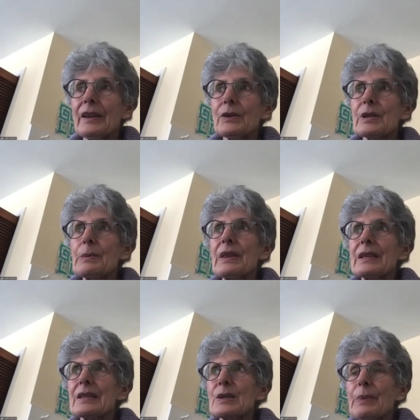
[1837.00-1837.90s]
I know some of the
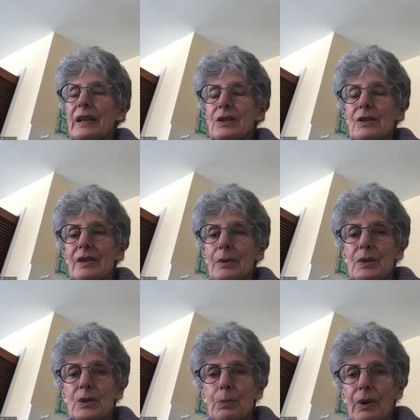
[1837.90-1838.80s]
inspections I
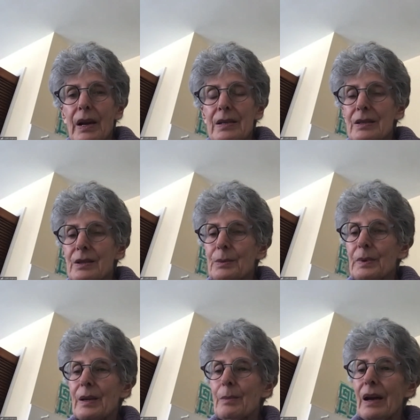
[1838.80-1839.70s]
was surprised to
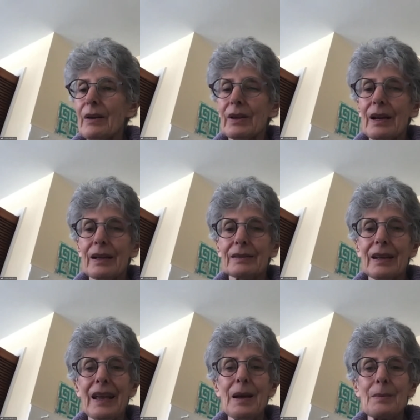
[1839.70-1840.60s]
read about uh,
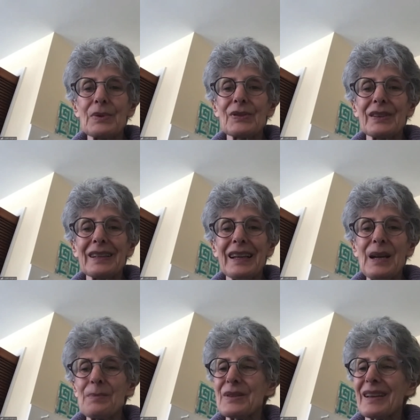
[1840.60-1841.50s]
camps and
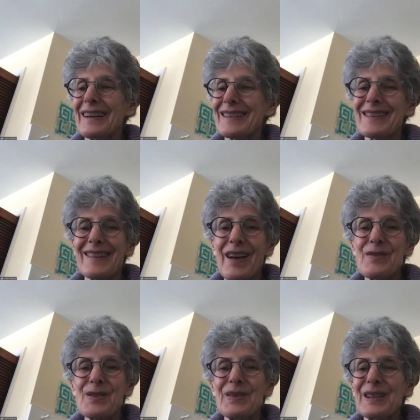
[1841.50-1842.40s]
campsites have
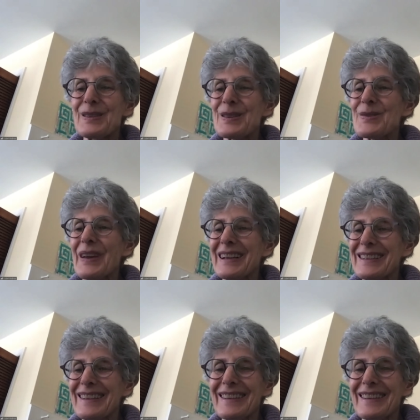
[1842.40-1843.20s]
to be inspected.